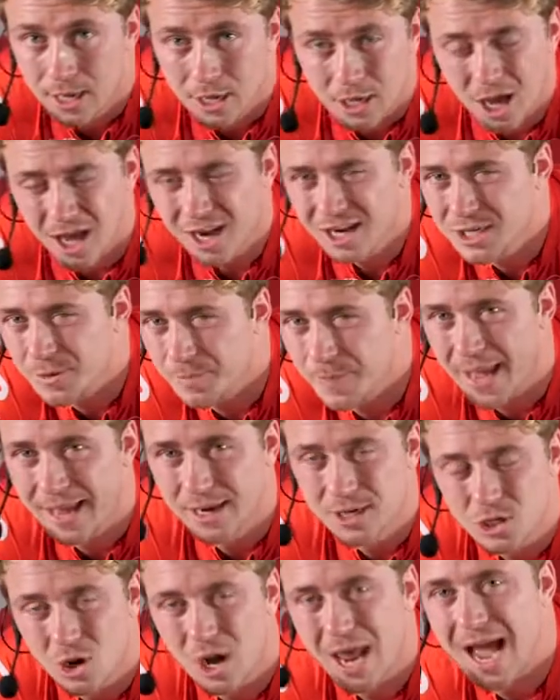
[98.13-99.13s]
Kind of
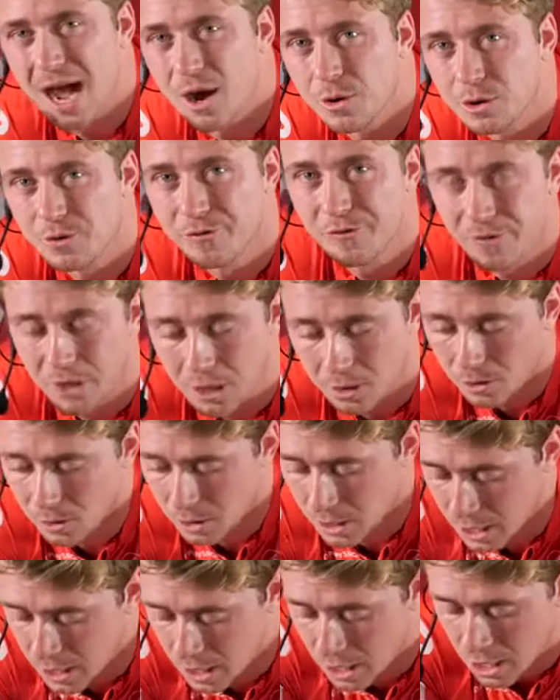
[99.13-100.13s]
depends on how you feel.
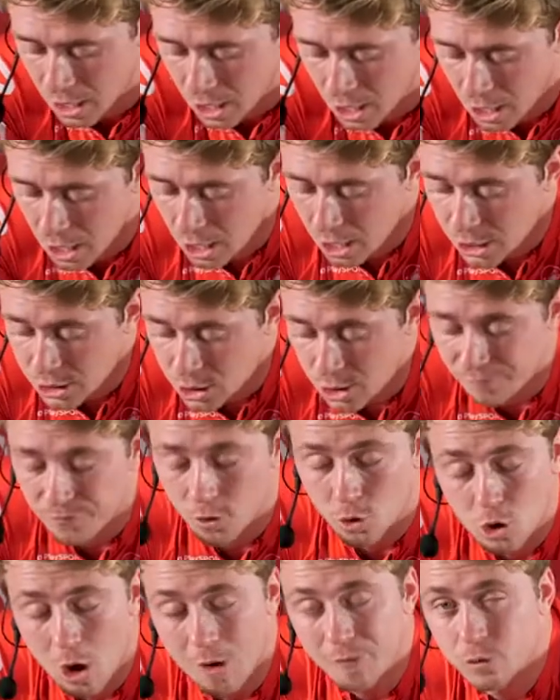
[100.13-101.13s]
So if
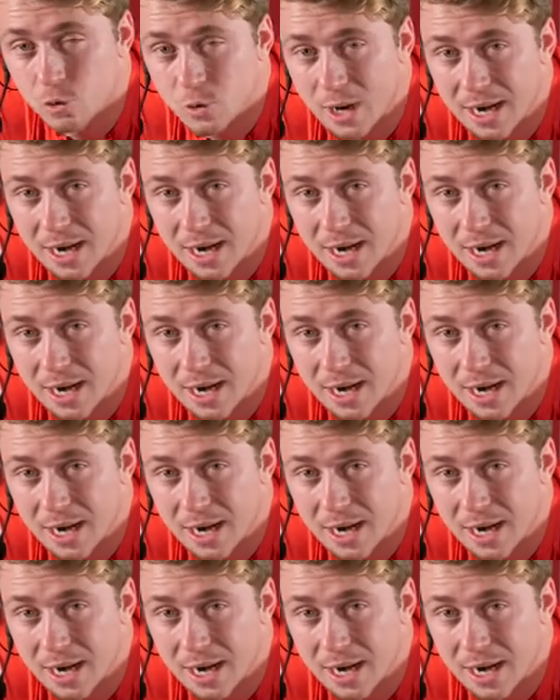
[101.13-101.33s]
you're comfortable